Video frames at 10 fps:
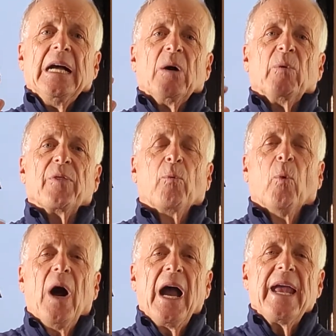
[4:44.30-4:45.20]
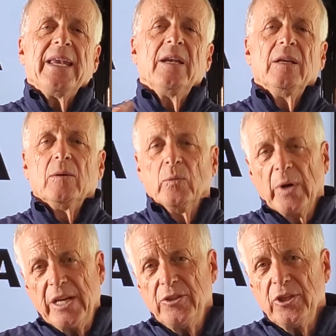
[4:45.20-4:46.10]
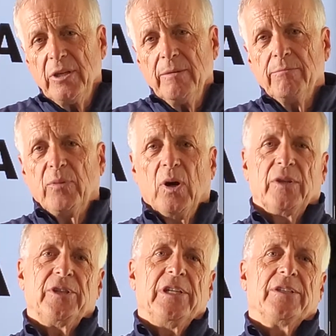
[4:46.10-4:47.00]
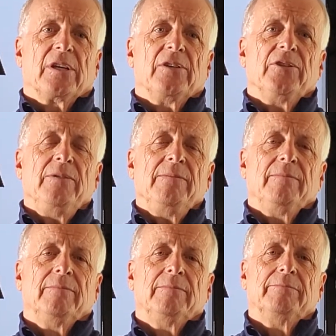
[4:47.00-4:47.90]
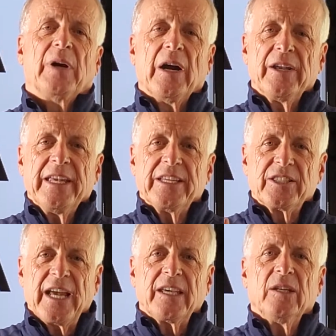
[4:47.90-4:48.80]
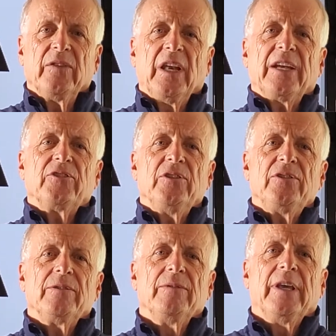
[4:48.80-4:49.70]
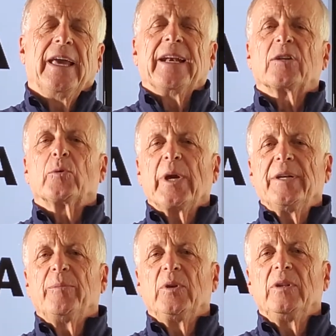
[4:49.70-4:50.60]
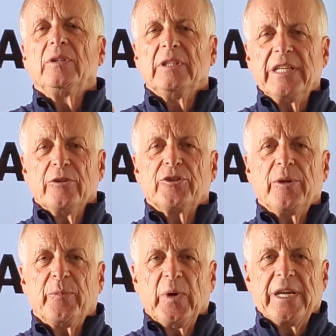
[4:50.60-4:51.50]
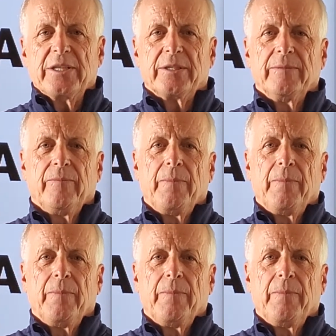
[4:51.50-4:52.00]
With wide-ranging policy discussion, party executive elections, and a credible leadership race.